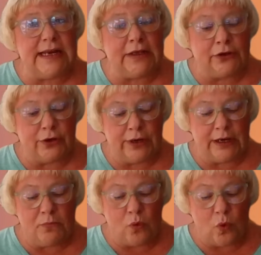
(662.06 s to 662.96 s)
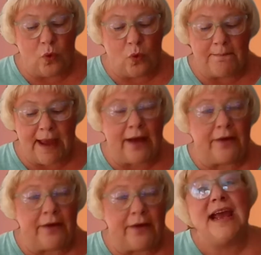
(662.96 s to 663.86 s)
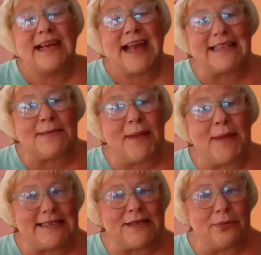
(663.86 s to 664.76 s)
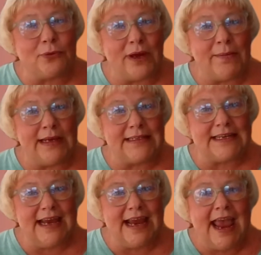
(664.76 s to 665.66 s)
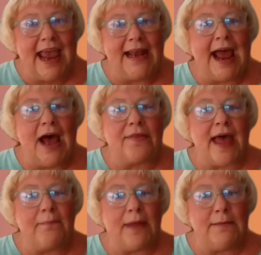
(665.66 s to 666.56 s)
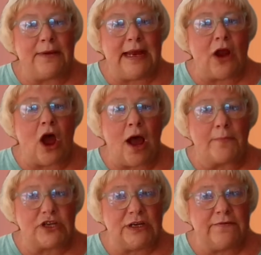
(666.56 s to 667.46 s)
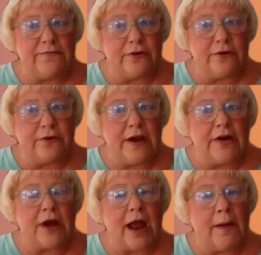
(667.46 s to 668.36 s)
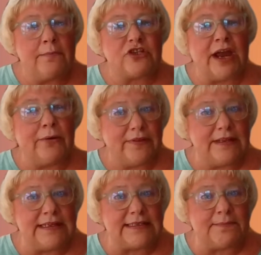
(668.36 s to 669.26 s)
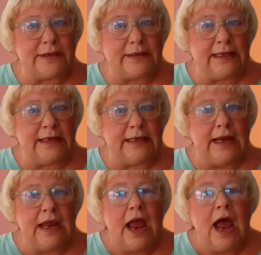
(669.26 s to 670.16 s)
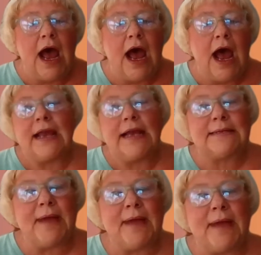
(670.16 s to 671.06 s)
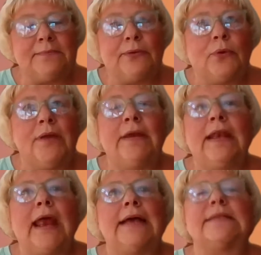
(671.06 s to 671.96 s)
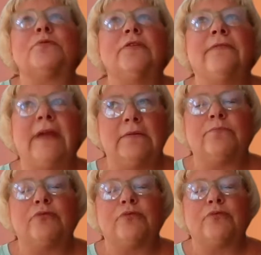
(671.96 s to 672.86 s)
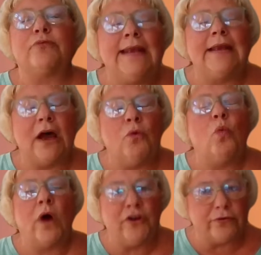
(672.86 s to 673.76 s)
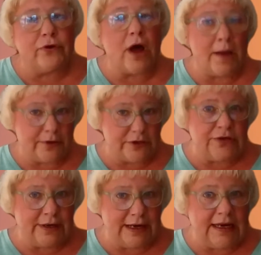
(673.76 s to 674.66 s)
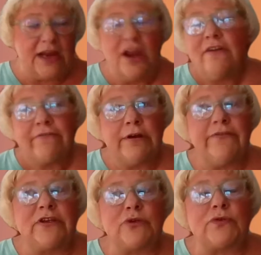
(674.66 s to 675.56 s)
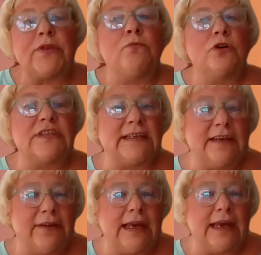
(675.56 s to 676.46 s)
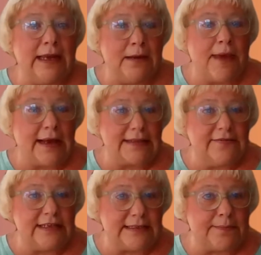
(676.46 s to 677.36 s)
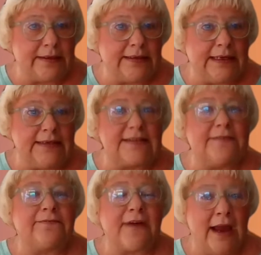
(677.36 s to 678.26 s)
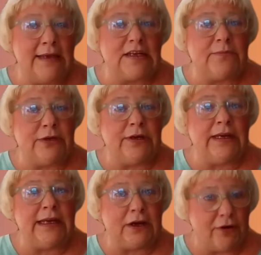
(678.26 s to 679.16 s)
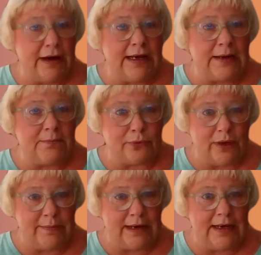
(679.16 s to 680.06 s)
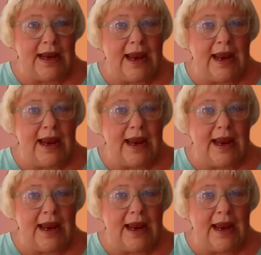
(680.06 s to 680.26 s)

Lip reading: in learning more about customized employment and how that might be an option for their child with a disability. Customized employment has provided a wonderful opportunity for individuals with more significant impact of disability to find community integrated employment.